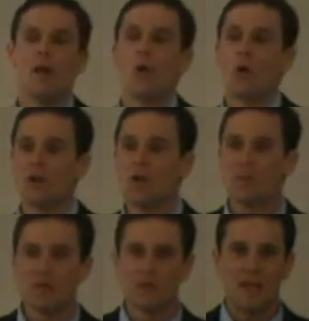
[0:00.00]
Or you can come
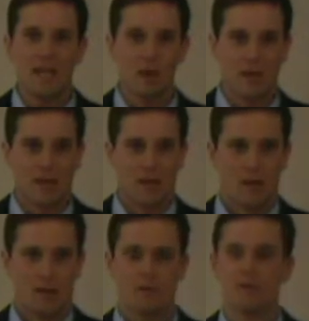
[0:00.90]
out to the hearing.
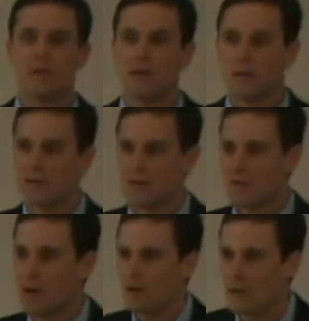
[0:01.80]
There's another reason
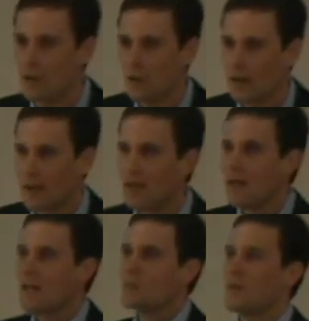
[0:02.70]
it's called a hearing.
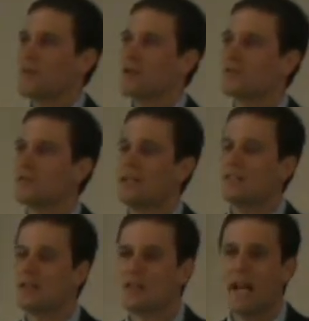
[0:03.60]
It's because it
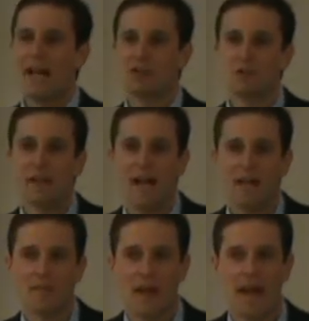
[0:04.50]
doesn't actually
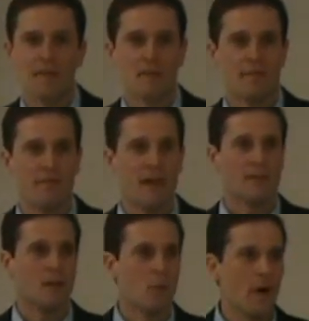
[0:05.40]
have to have an
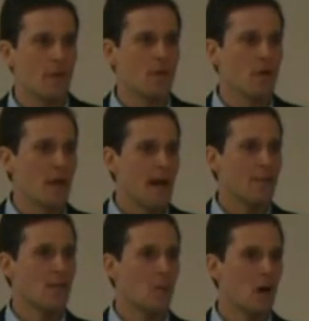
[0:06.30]
effect on whether or
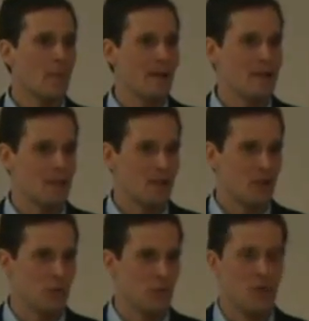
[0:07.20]
not the permit is
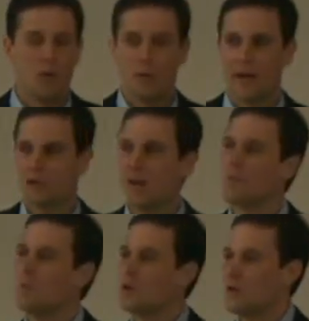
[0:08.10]
issued. We actually
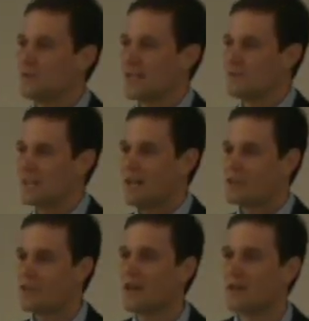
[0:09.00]
have communities that have
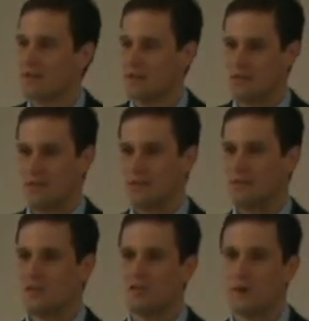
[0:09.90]
staged stunts
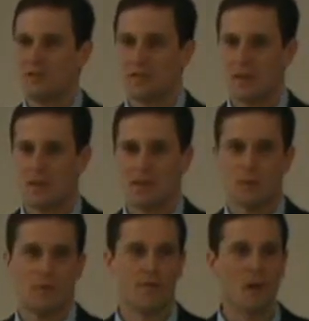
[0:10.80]
in situations like this,
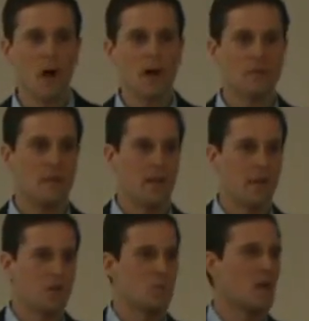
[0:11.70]
where they've gone to the
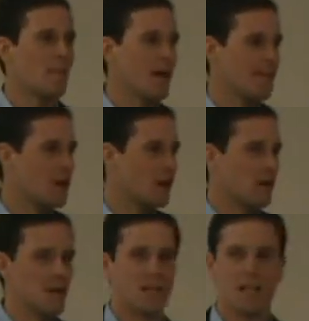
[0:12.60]
hearings put on by FERC
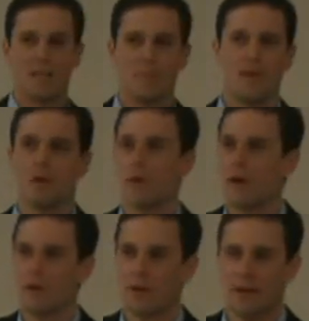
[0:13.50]
or the DEP or
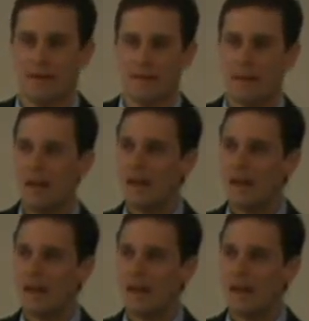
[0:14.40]
whoever it is,